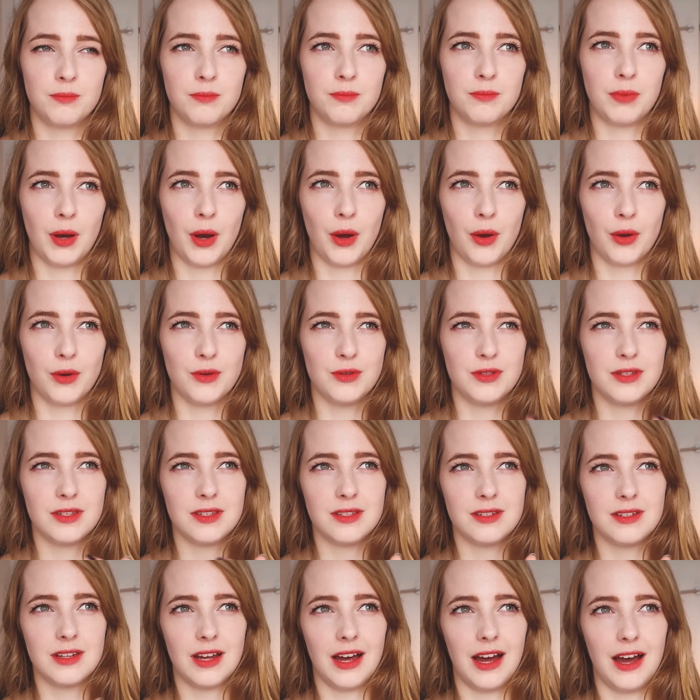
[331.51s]

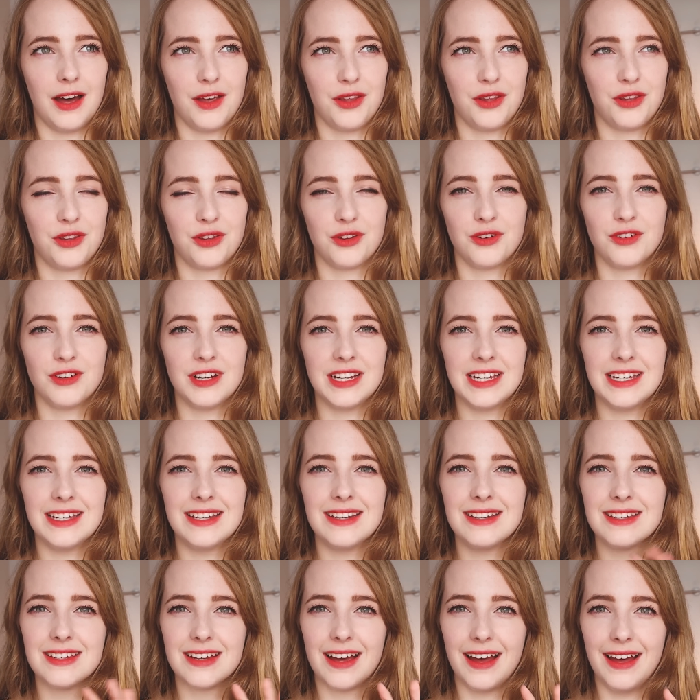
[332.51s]

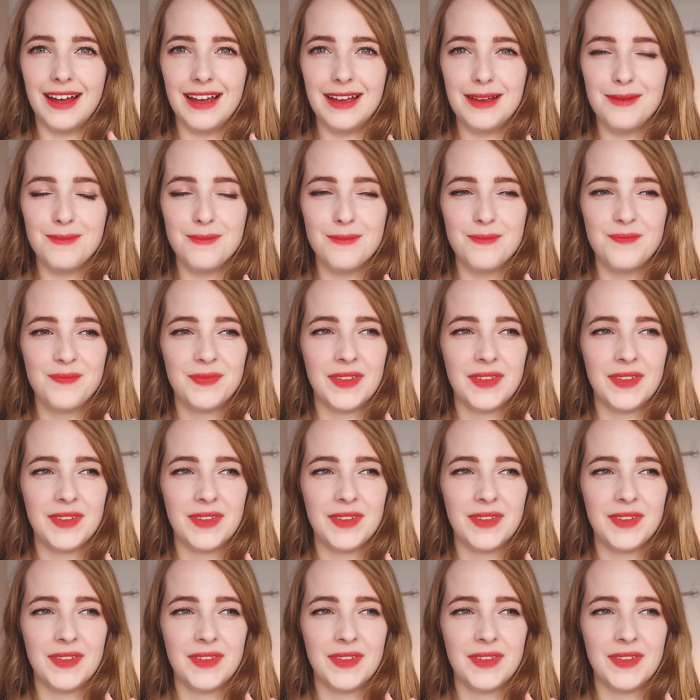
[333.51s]
post-Arthurian time.